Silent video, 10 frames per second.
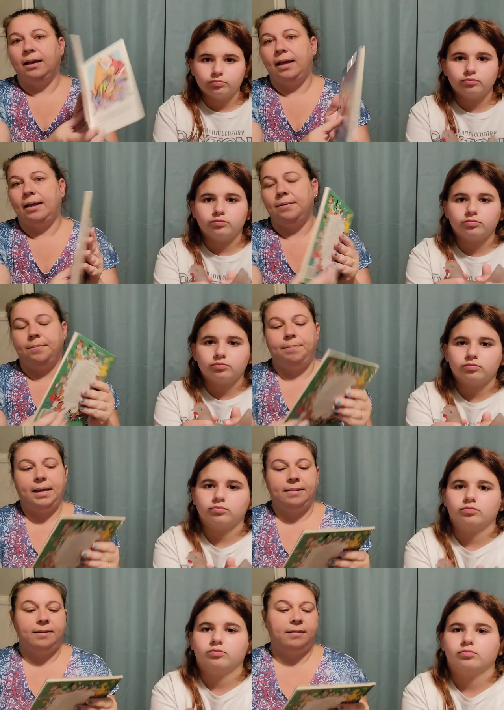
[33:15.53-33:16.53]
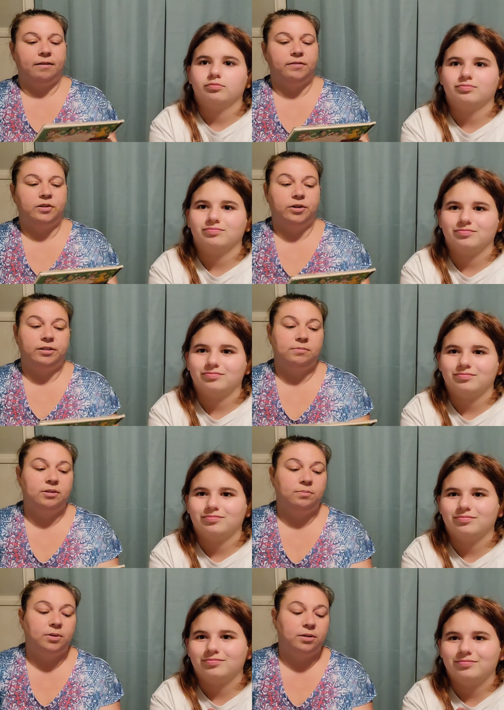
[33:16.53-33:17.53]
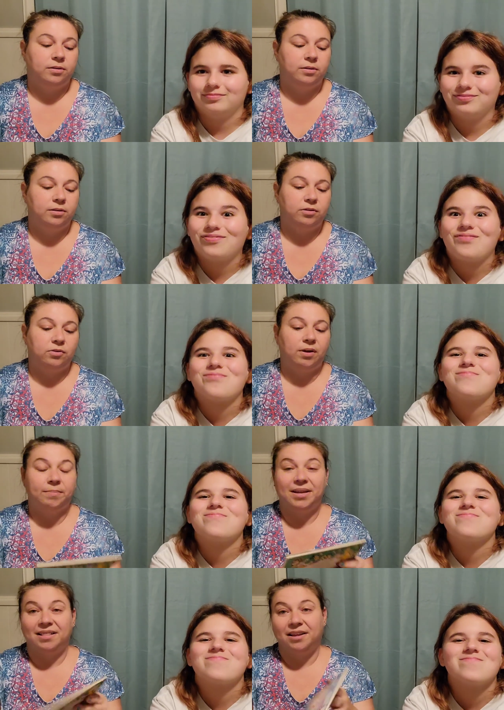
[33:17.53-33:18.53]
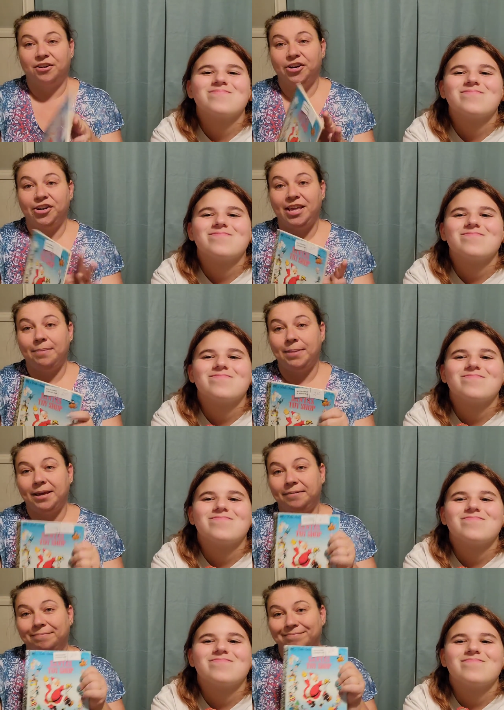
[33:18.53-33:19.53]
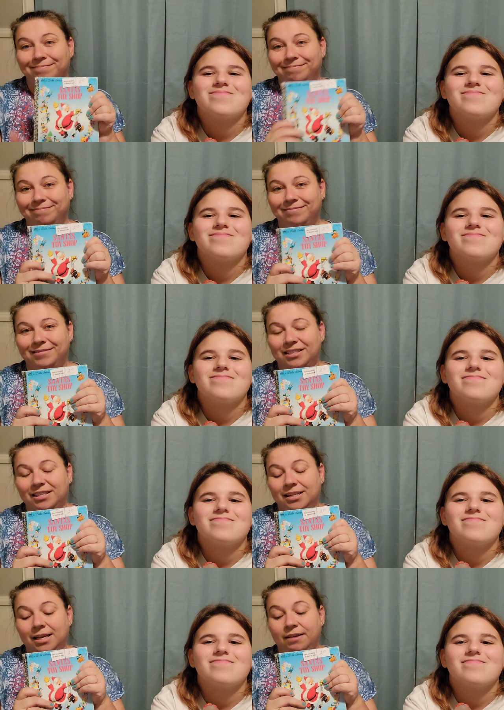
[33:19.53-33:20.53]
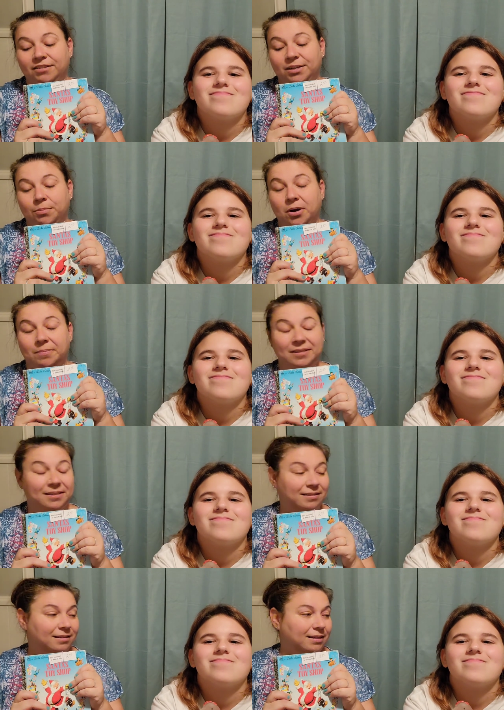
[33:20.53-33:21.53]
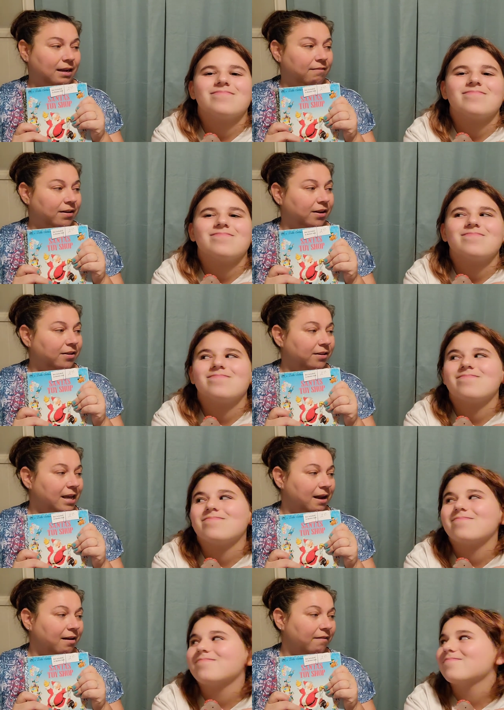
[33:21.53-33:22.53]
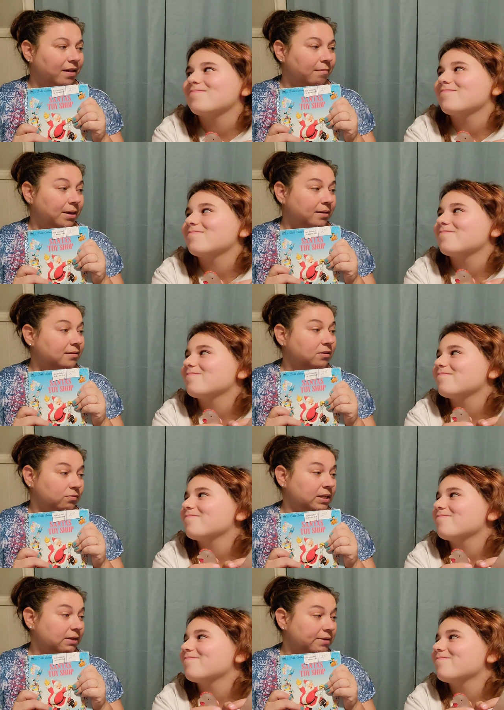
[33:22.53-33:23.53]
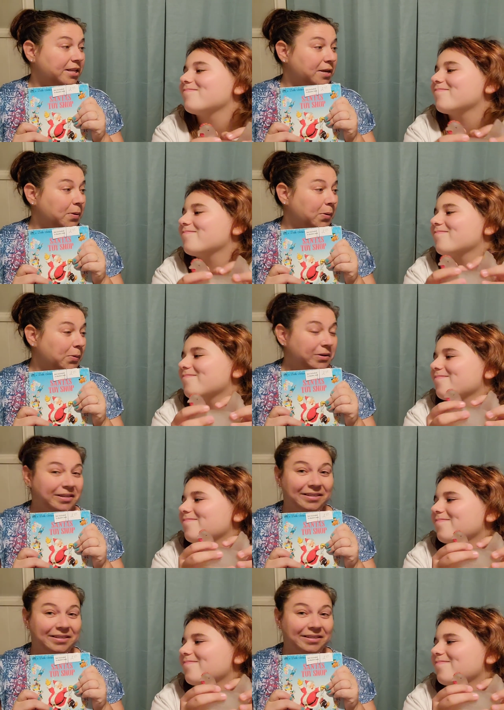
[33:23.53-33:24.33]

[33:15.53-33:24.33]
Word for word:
Speaker 1: And Bailey loves Christmas books, so I might let her keep it she if she promises to take very good care of it because it's really, really old.